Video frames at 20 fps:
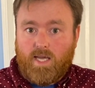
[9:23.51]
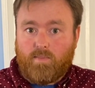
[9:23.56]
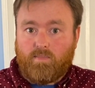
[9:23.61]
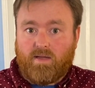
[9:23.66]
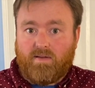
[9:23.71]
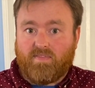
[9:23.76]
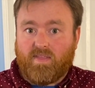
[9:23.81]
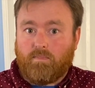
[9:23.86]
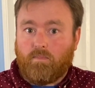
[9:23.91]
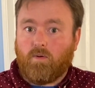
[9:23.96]
We
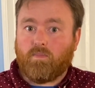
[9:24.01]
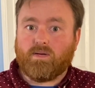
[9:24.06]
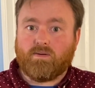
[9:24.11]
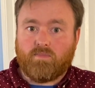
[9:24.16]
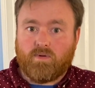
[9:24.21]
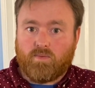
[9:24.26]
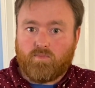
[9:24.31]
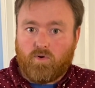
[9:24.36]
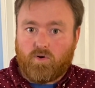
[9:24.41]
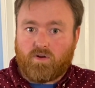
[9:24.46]
have that moment
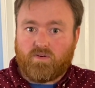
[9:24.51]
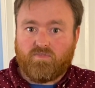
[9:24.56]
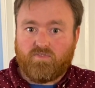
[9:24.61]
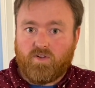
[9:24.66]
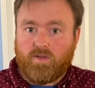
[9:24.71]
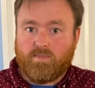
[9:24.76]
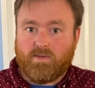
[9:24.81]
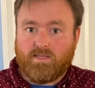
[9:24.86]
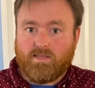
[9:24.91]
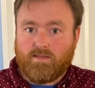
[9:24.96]
when Morgan
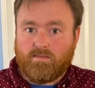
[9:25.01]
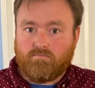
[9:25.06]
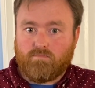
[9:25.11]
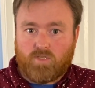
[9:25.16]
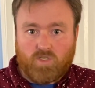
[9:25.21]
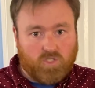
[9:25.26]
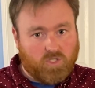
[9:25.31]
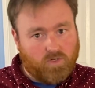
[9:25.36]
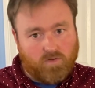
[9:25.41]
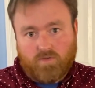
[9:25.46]
Freeman
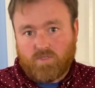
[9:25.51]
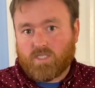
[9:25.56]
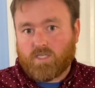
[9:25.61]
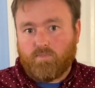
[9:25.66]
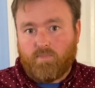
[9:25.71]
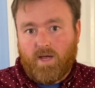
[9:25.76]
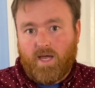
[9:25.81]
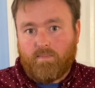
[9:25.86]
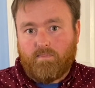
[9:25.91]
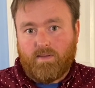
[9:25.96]
just turns to
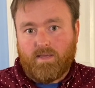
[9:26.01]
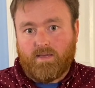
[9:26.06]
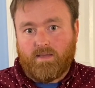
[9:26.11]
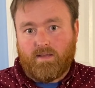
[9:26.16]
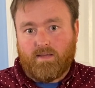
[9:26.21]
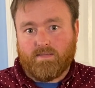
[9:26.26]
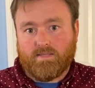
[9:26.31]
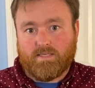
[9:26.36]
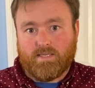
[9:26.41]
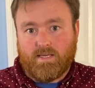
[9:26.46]
Brad Pitt
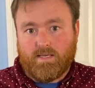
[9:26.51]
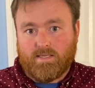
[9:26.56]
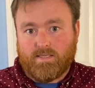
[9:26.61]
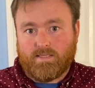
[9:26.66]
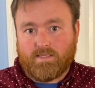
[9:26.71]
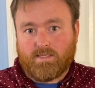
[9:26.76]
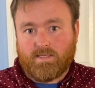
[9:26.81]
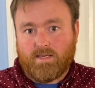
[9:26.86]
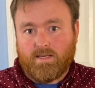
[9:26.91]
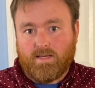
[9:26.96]
and says,